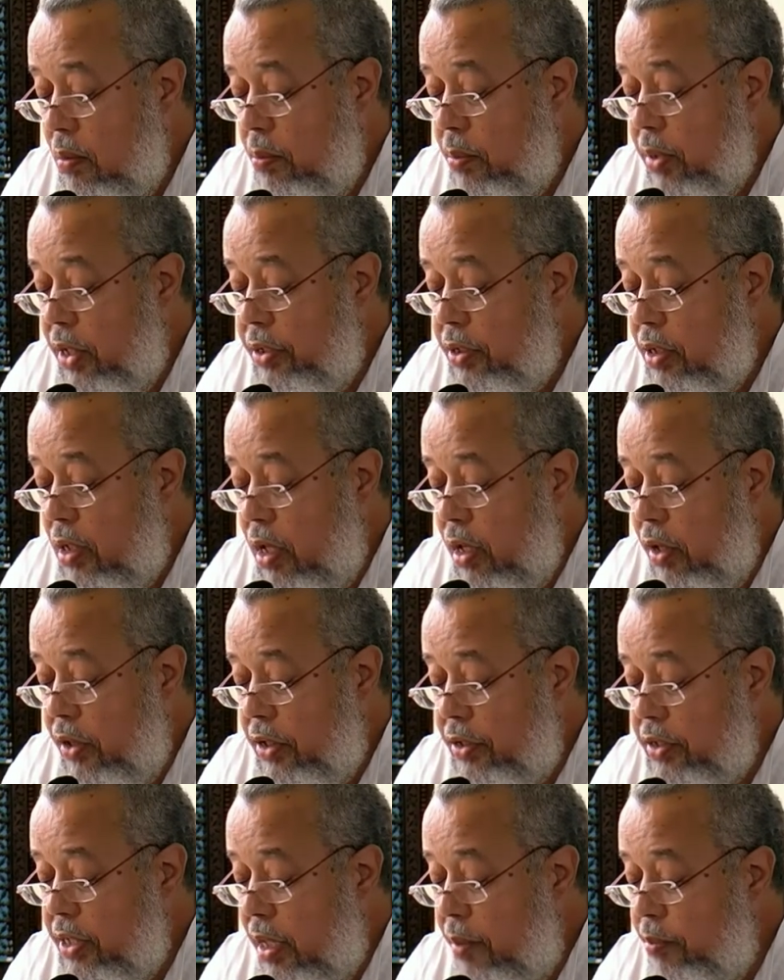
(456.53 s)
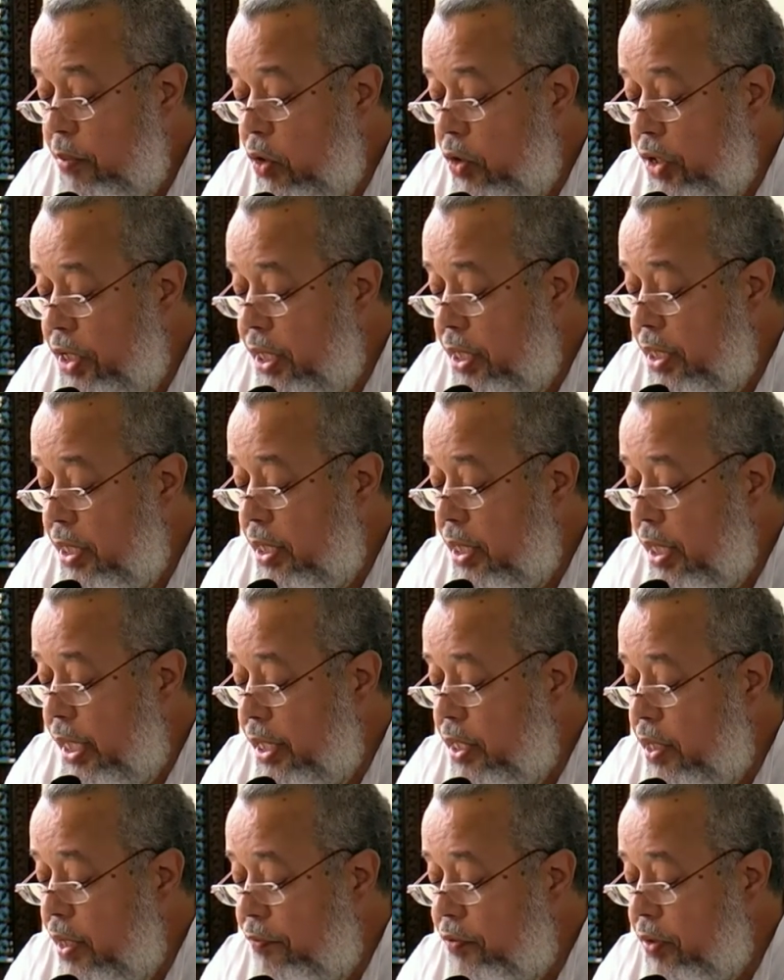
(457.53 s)
But others are more hidden,
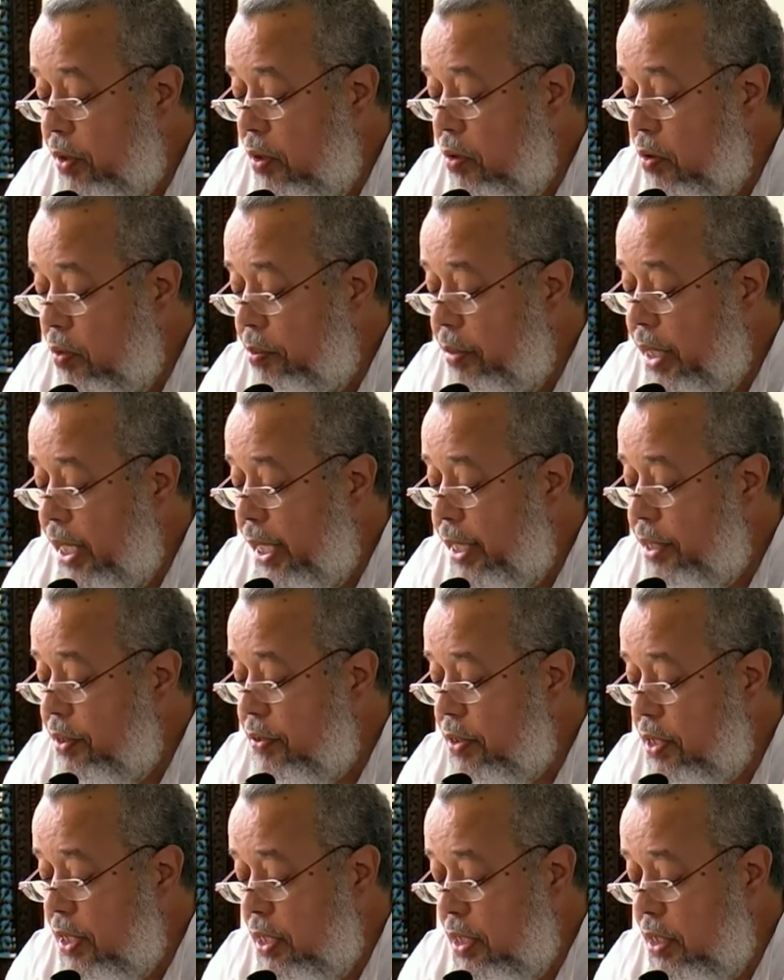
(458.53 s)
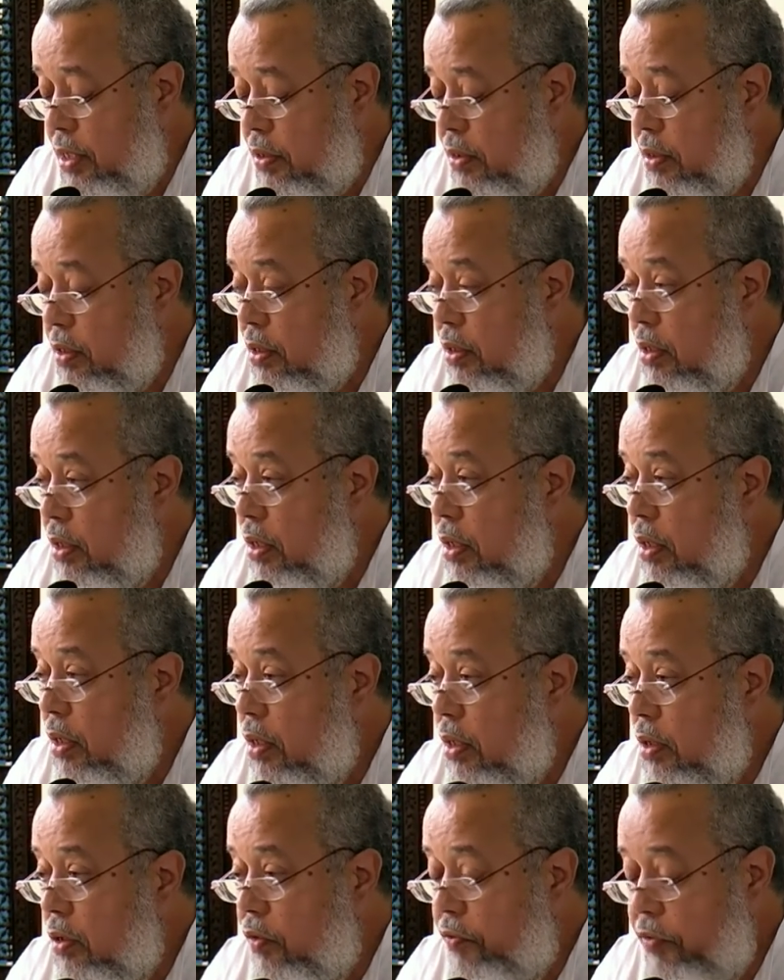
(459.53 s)
and you have to look behind the scenes
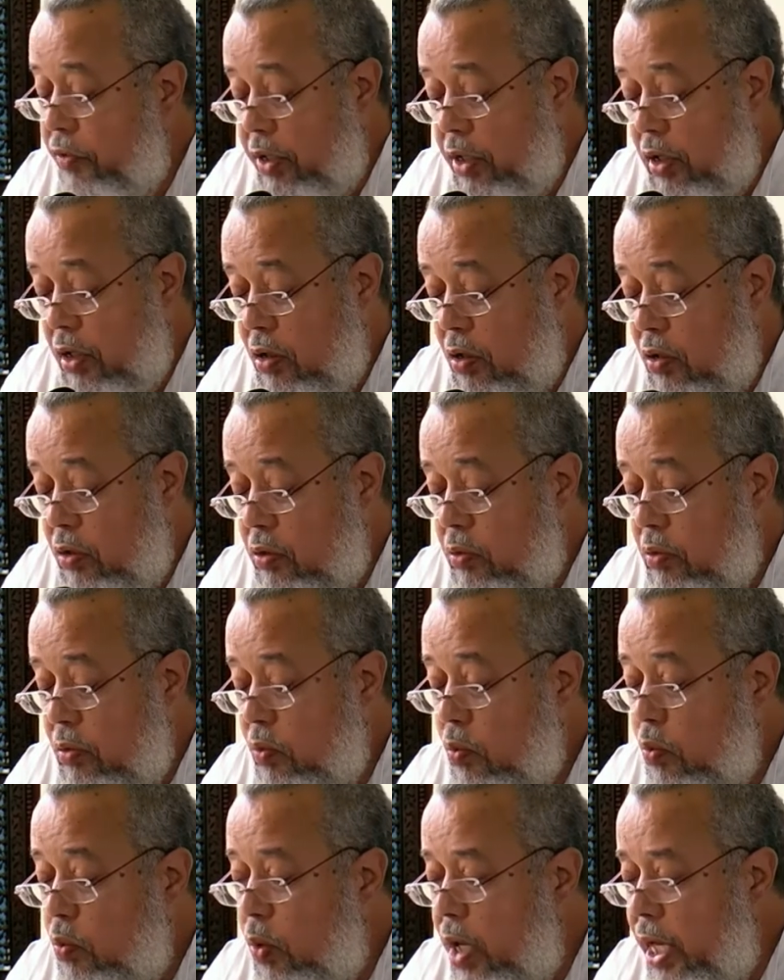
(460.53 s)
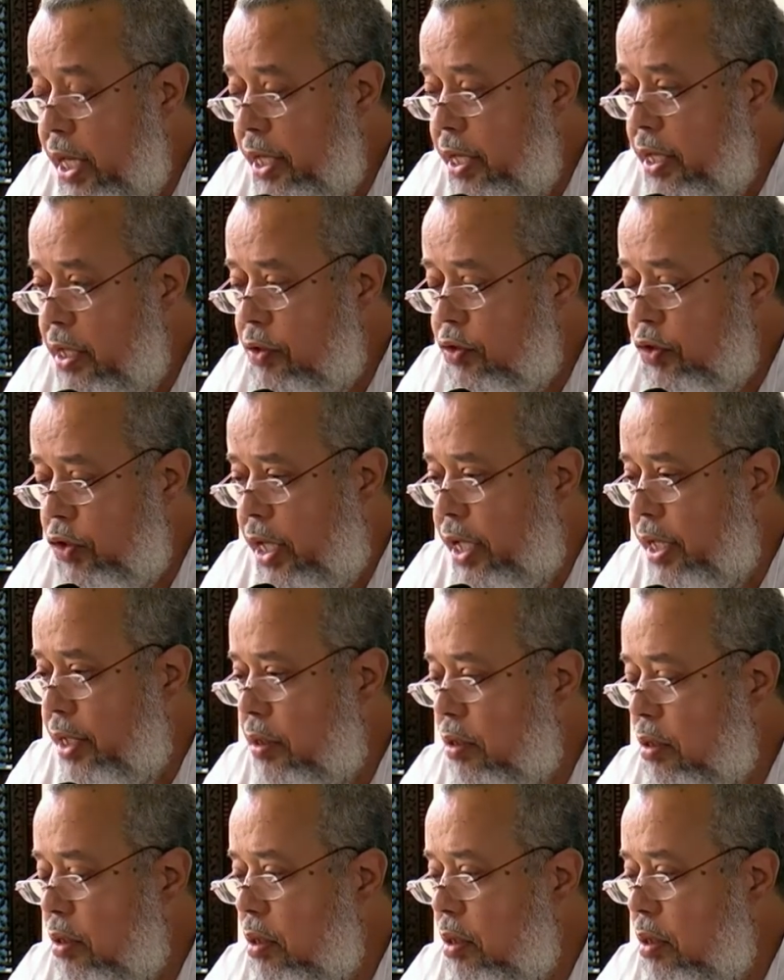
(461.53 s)
to figure out why they're carrying